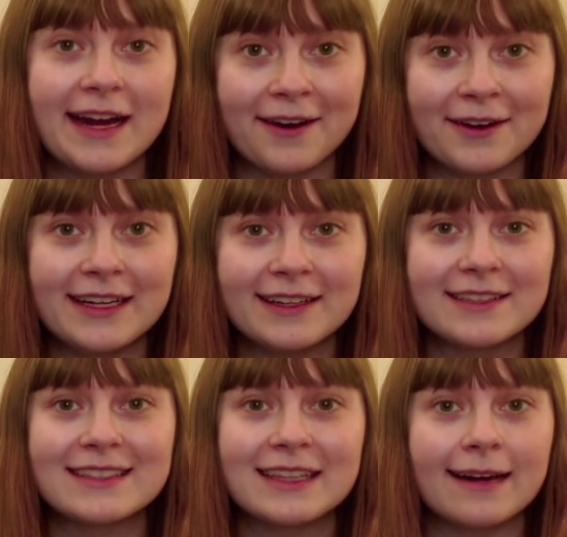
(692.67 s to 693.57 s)

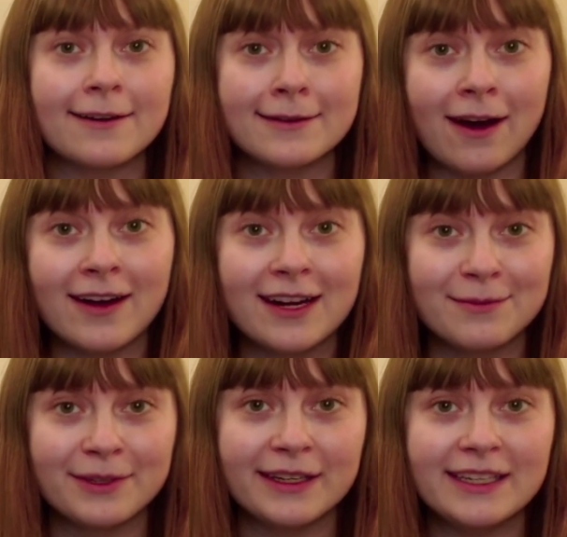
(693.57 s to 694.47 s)
areas that are not
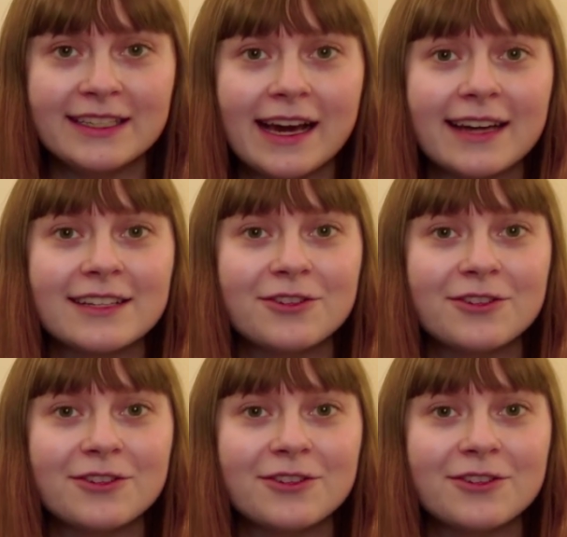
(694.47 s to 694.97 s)
complete yet,